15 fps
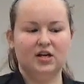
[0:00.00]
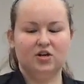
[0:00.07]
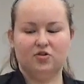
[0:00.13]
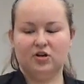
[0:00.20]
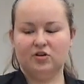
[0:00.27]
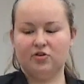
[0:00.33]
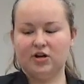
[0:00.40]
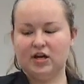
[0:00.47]

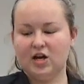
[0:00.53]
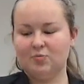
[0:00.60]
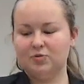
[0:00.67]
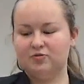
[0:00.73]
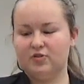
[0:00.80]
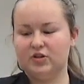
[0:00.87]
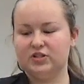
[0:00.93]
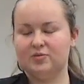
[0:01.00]
Greenery
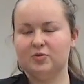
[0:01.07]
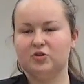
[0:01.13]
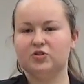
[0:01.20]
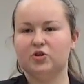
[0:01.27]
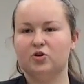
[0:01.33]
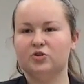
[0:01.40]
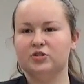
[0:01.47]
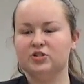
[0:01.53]
helps fill some of those
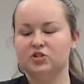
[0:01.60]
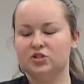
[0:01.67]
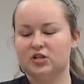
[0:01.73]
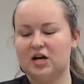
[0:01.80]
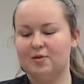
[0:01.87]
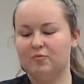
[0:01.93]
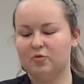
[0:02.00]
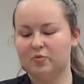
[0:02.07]
holes and just
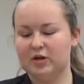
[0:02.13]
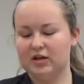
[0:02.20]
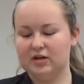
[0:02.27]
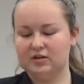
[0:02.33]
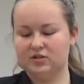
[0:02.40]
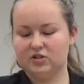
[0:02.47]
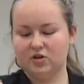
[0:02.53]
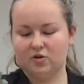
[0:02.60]
complement
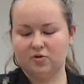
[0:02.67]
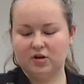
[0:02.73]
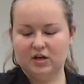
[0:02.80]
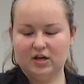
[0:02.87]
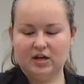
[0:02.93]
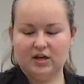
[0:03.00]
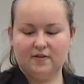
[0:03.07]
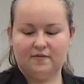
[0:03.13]
it. So
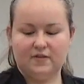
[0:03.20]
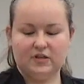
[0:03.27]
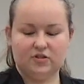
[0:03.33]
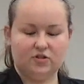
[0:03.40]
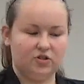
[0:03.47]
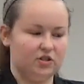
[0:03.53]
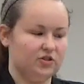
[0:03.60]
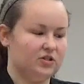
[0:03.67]
these
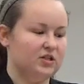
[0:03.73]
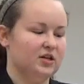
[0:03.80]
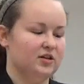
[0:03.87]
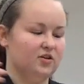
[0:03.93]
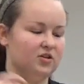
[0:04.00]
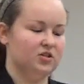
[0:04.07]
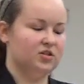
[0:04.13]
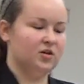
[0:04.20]
are just,
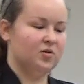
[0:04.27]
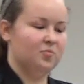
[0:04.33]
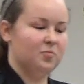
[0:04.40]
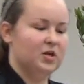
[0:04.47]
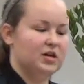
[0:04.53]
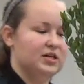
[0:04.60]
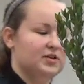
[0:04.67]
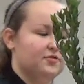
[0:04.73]
there's
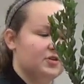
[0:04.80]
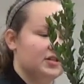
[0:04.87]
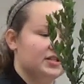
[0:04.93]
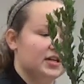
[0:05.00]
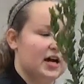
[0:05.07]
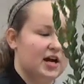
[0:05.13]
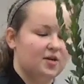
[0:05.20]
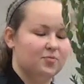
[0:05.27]
many different
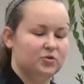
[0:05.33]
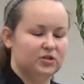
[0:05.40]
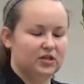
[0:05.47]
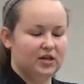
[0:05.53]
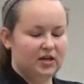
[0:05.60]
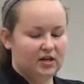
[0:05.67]
types.